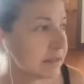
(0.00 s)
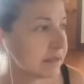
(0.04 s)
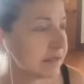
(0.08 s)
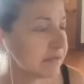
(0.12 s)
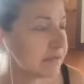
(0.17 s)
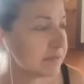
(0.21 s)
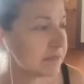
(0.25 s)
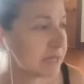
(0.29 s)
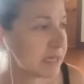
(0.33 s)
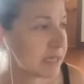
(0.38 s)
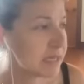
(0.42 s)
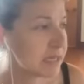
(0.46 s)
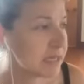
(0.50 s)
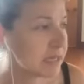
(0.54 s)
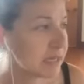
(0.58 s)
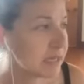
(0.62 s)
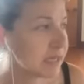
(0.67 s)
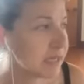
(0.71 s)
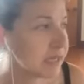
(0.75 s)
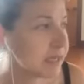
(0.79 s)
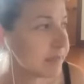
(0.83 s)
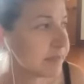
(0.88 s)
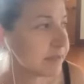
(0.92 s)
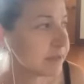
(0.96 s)
of being
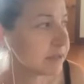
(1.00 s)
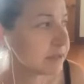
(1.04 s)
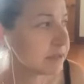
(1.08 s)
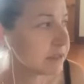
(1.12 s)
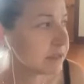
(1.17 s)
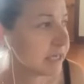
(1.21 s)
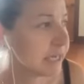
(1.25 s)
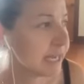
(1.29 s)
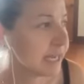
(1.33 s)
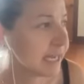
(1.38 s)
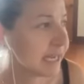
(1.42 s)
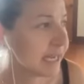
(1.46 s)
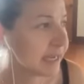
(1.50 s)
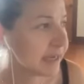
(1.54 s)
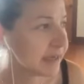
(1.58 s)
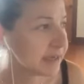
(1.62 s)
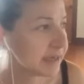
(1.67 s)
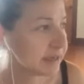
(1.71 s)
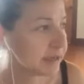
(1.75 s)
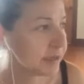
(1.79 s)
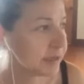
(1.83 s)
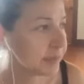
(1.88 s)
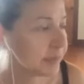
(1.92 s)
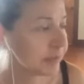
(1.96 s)
able to
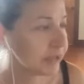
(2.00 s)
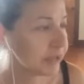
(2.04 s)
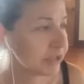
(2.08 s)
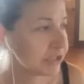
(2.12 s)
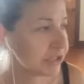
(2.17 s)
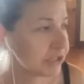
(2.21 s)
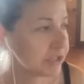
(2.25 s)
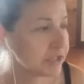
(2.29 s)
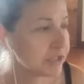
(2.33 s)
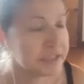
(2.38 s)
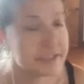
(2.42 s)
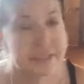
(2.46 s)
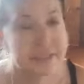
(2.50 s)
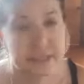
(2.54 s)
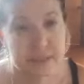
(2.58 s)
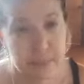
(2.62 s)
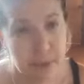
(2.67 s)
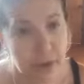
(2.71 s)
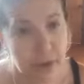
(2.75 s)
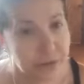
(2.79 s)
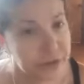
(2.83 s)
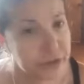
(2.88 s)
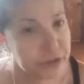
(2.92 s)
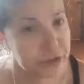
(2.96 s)
handle pressure in
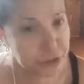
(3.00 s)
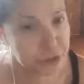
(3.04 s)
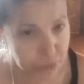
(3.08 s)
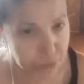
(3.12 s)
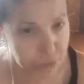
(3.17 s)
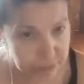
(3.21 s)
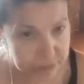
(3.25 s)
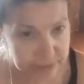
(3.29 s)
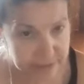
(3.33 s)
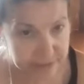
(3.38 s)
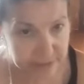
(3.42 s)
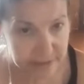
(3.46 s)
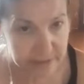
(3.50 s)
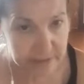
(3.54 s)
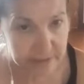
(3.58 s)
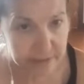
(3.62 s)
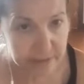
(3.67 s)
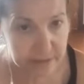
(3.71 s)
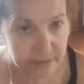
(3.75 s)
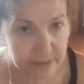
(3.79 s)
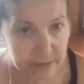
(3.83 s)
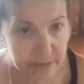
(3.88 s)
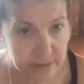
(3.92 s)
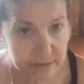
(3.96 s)
smaller
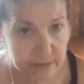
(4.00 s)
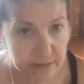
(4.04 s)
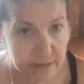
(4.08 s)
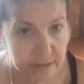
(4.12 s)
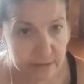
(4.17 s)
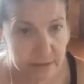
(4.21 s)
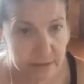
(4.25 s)
doses